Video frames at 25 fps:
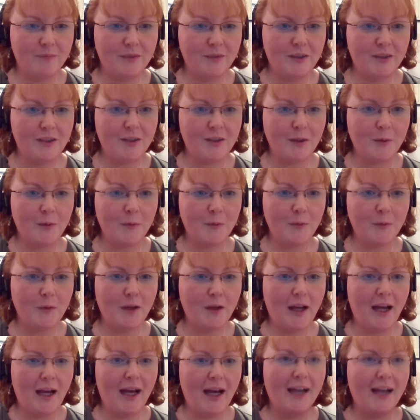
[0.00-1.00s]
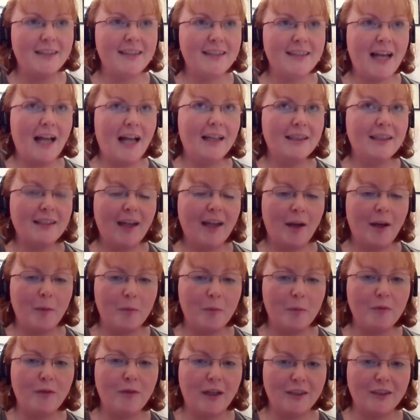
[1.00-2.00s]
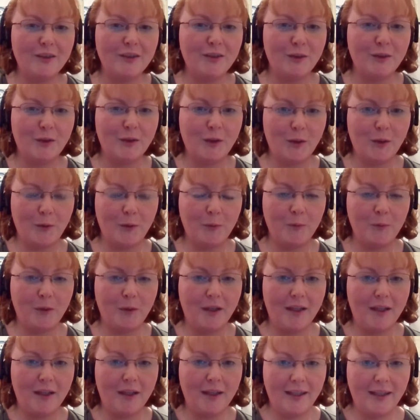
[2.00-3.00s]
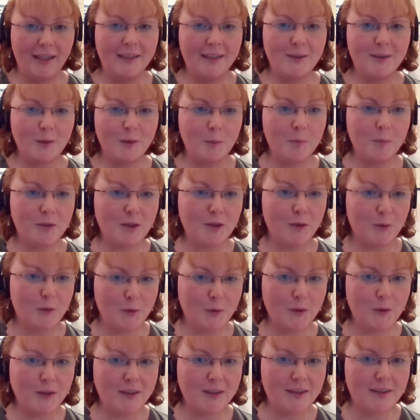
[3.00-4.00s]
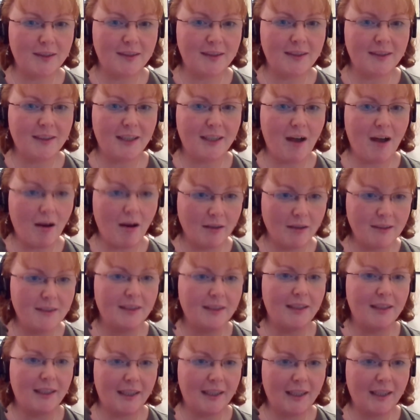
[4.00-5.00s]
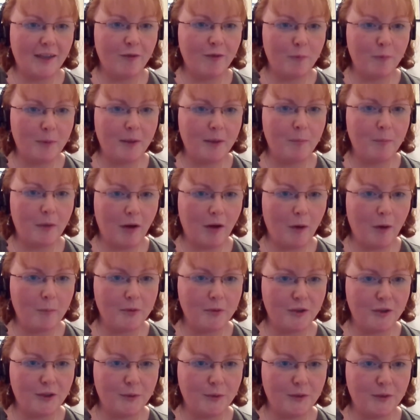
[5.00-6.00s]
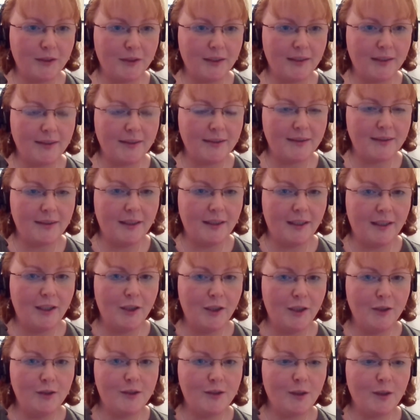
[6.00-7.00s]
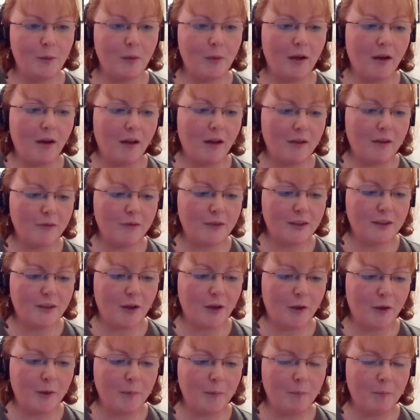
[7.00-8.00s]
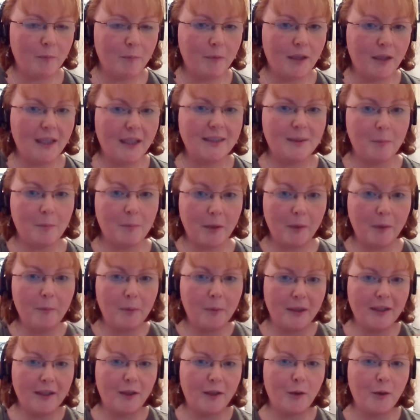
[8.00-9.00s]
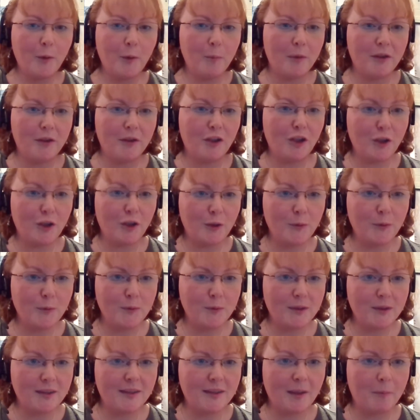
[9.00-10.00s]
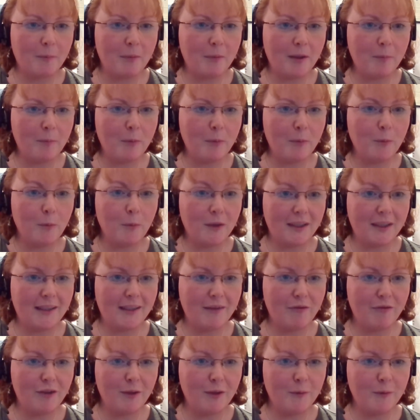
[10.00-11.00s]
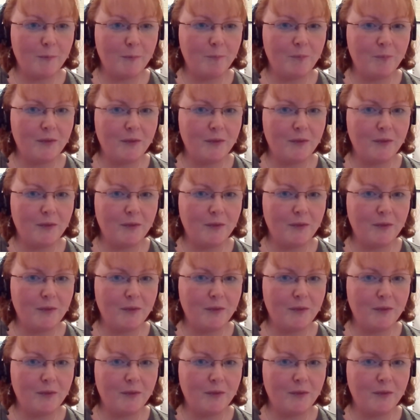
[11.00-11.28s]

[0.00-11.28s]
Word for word: Mm. So, as a healthcare professional, though, it's up to us to constantly give people opportunities. So, a lot of the time, it's about picking up on cues that people will give you.